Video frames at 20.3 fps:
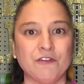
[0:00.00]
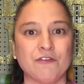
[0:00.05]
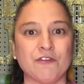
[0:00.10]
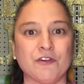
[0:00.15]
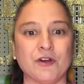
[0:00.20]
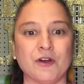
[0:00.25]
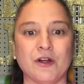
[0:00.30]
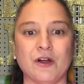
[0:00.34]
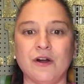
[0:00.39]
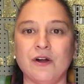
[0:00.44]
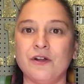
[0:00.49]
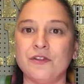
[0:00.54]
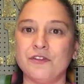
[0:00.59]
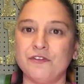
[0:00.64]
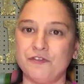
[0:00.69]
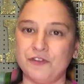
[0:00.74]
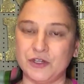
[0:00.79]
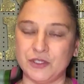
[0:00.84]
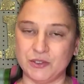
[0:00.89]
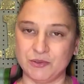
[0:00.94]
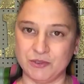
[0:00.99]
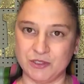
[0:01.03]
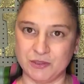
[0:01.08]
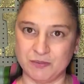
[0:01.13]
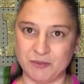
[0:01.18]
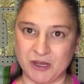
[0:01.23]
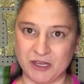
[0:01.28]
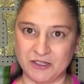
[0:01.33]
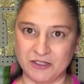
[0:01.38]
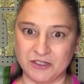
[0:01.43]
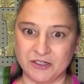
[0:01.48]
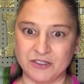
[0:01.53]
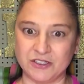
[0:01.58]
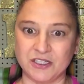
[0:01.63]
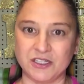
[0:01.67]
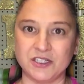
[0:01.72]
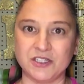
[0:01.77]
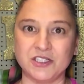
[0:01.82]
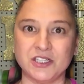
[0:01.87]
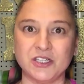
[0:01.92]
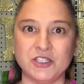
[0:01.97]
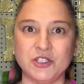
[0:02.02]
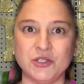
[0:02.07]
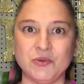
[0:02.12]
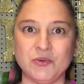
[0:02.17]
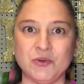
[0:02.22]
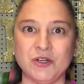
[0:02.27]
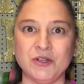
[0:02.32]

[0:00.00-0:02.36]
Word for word: for all the first responders and essential